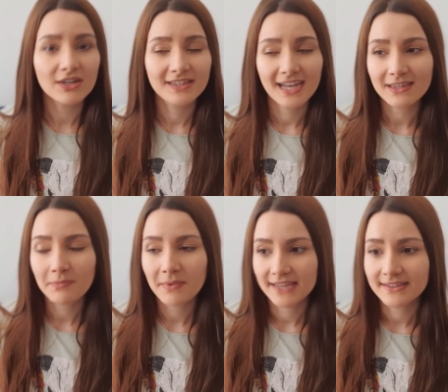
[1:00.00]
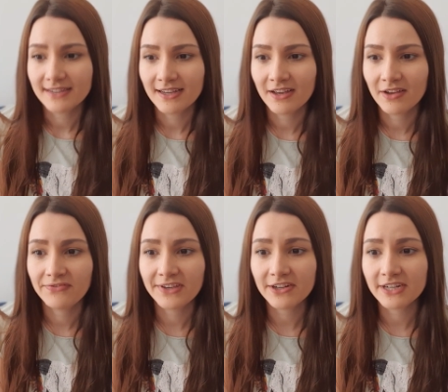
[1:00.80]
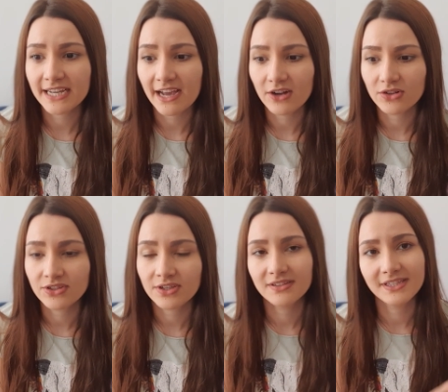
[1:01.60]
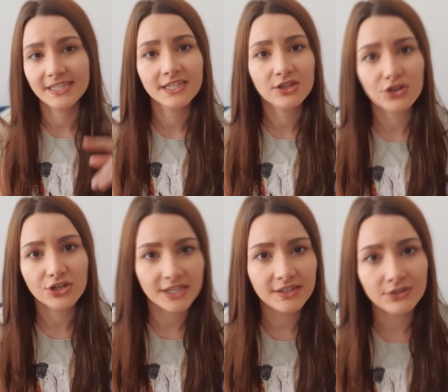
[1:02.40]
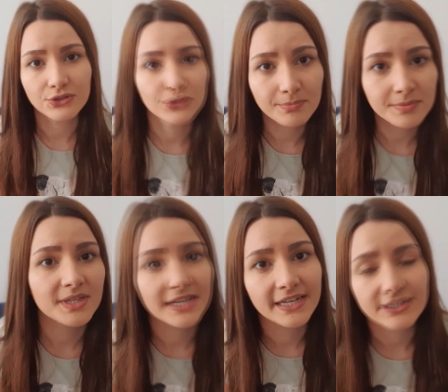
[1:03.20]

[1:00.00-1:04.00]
that meant figuring out the login loop that I